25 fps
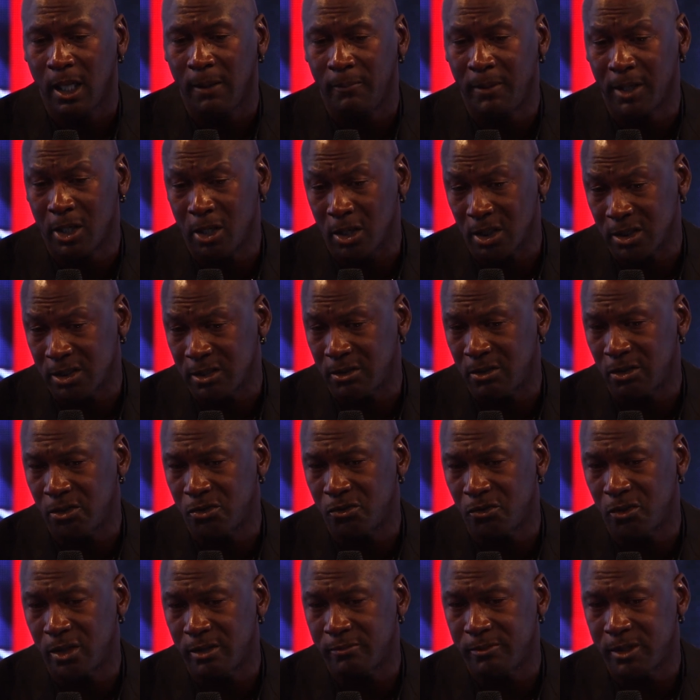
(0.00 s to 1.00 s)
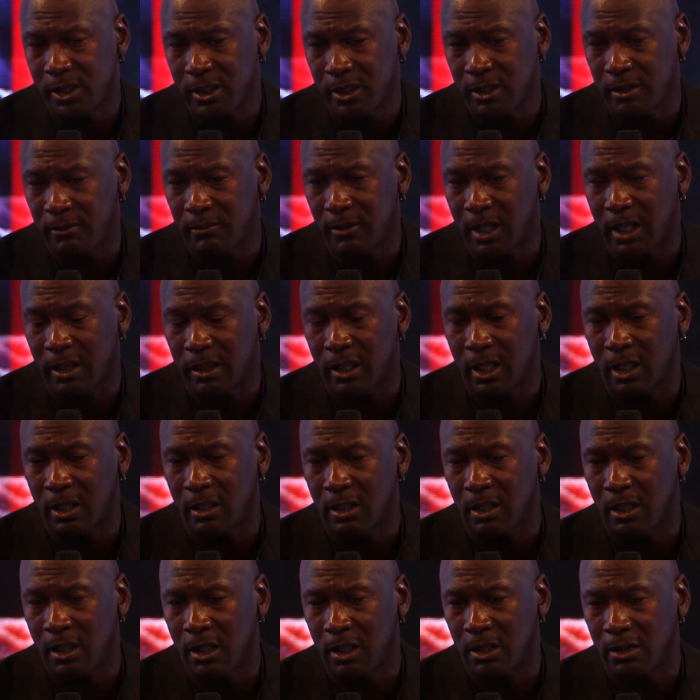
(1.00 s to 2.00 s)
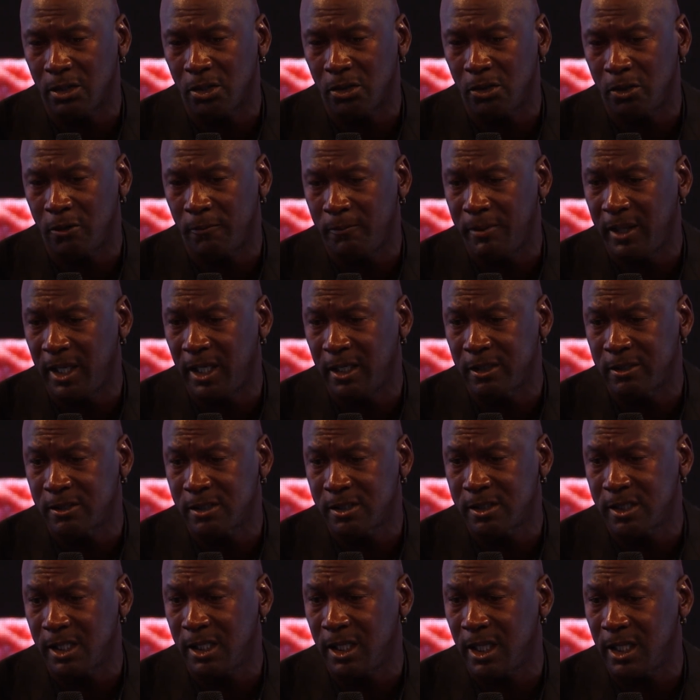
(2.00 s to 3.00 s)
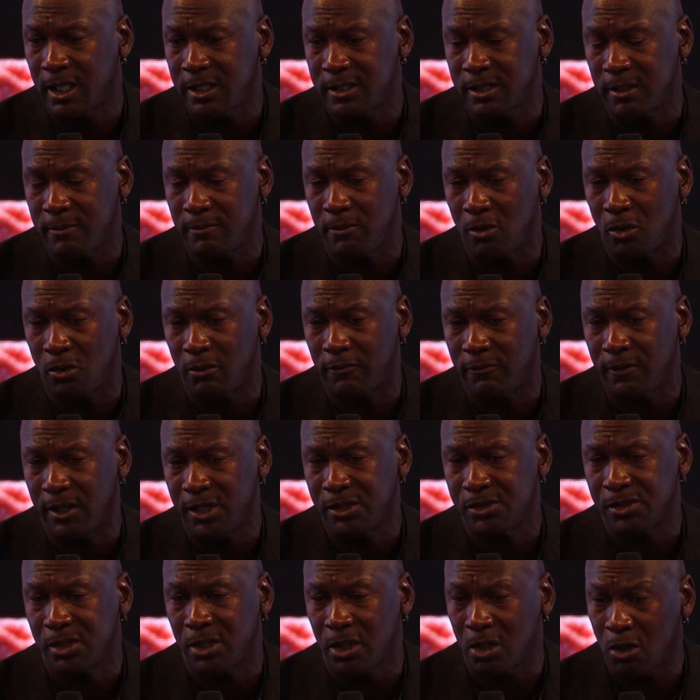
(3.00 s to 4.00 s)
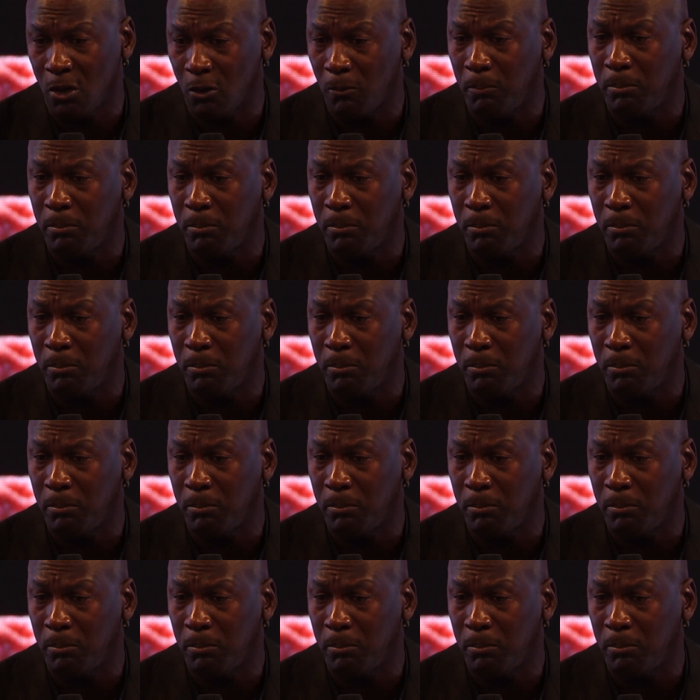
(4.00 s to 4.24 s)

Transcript: Because of the Dream Team, I think the Europeans see it as a motivation to go